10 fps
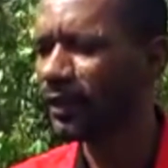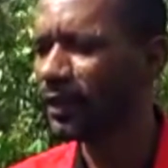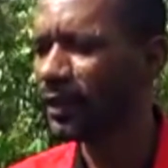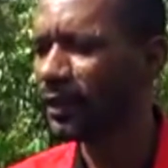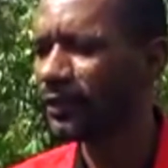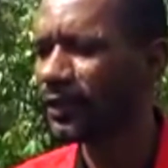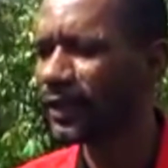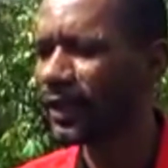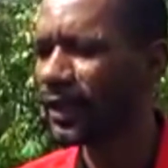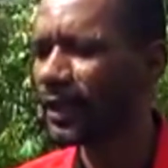gives us
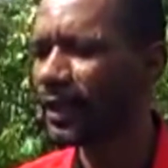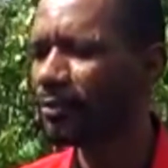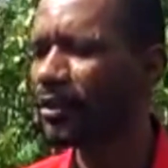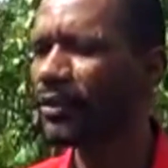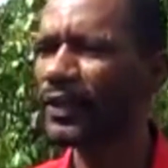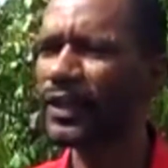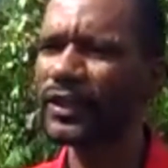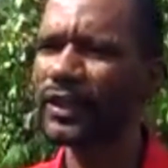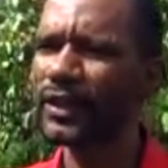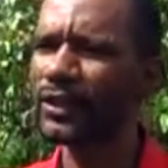a brief
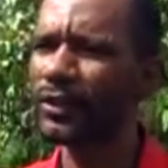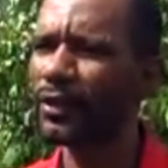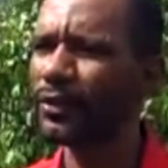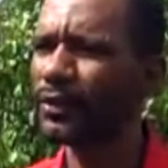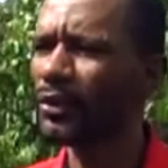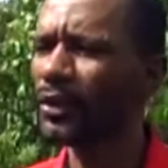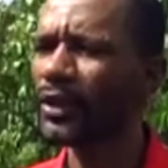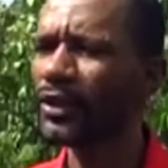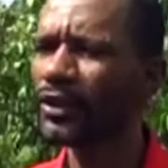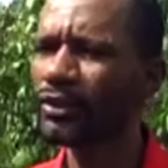insight of our
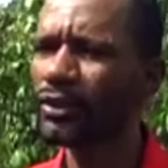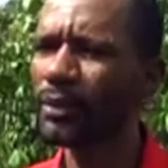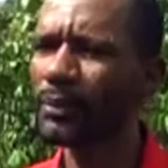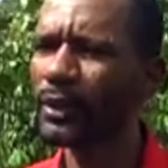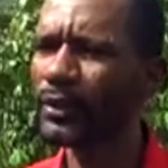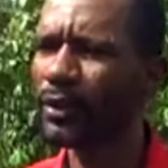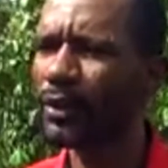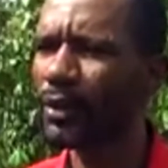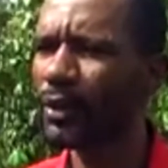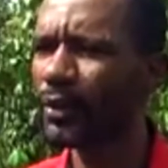history. I mean,
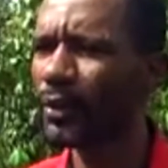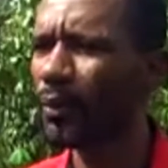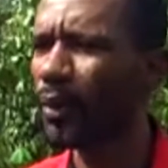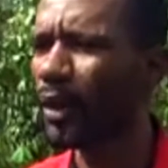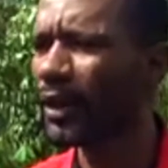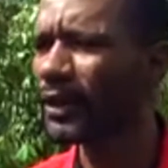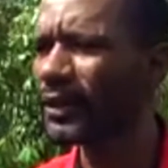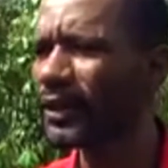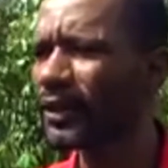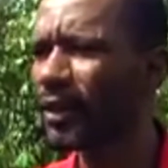how the walls
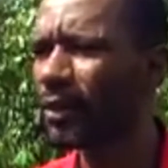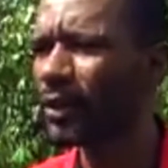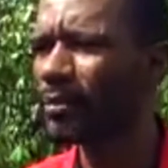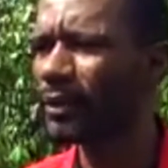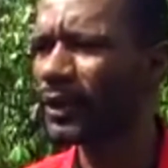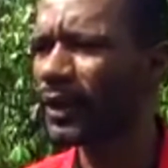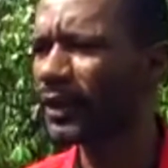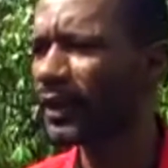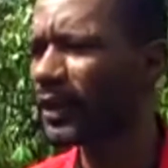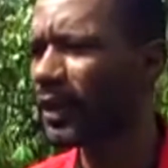and how they
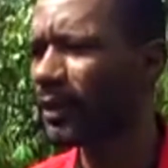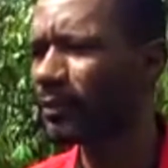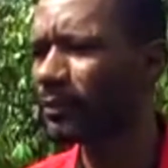protected our